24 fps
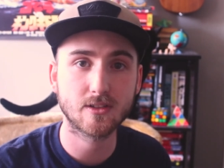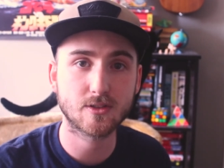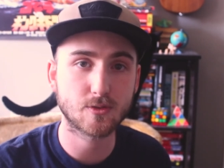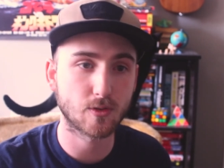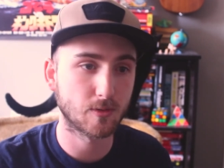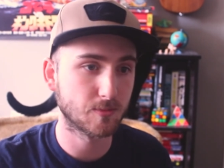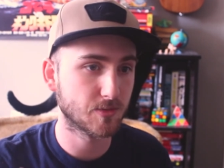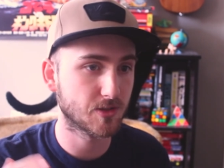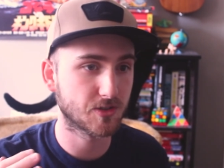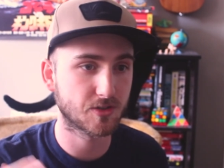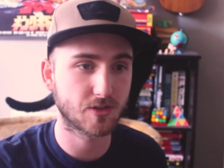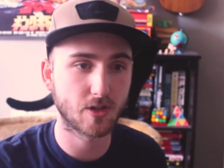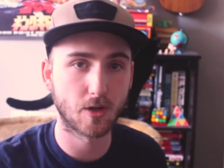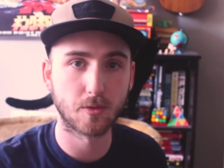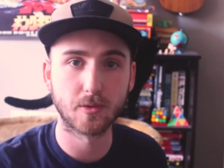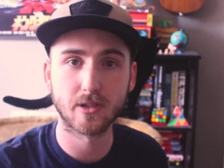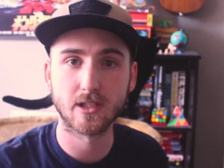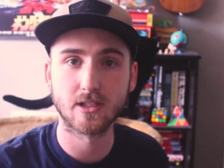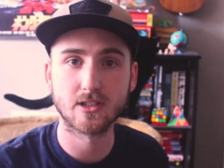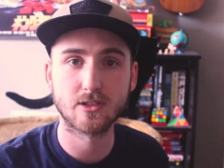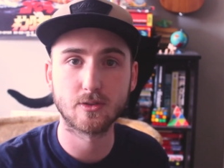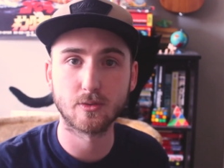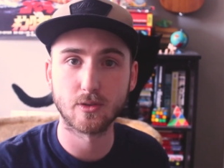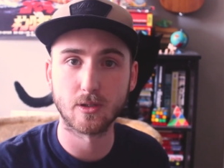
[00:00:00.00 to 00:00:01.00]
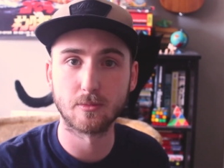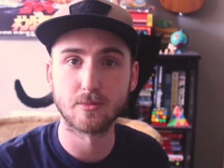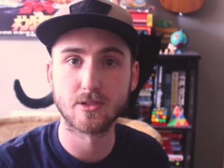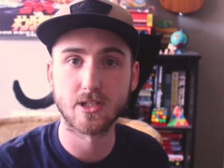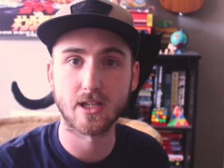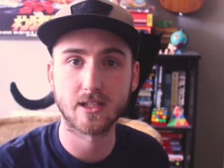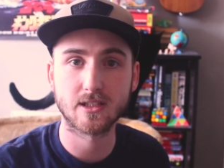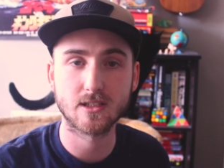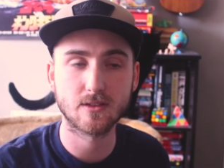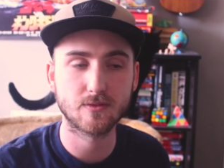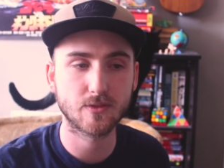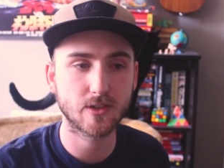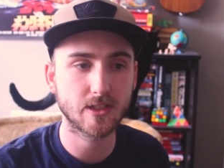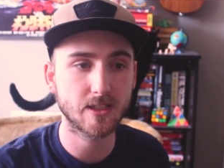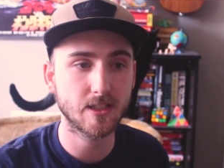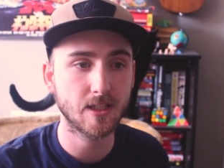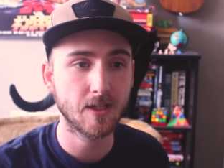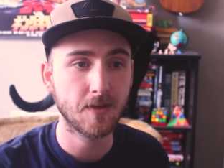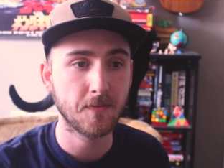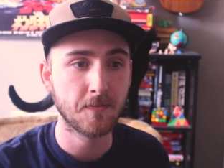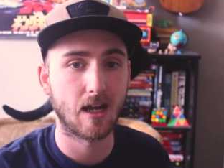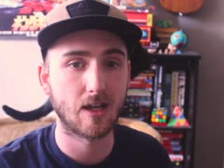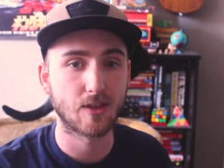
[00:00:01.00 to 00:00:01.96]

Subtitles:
so I'm just going into it objectively.